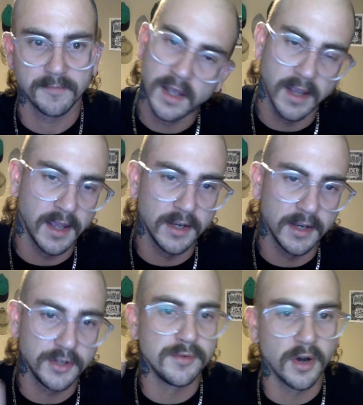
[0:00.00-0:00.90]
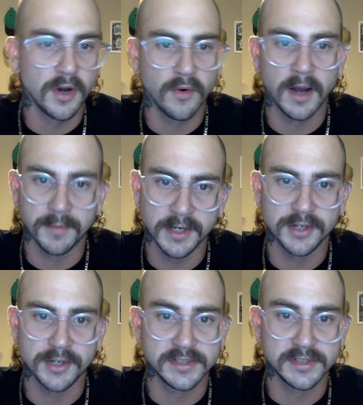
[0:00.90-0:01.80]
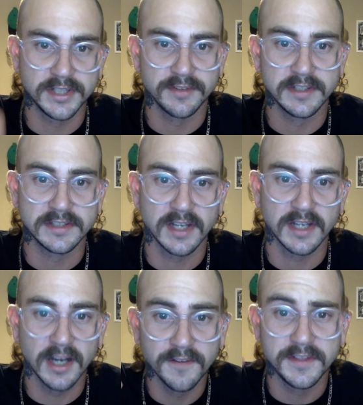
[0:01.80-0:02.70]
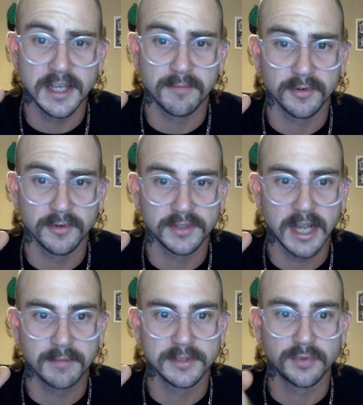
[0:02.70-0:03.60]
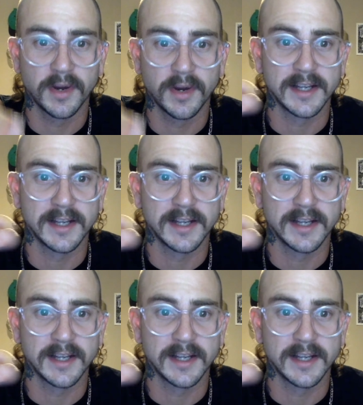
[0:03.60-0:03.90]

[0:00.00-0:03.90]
And I'm going to do a series of the Emerald Tablets where I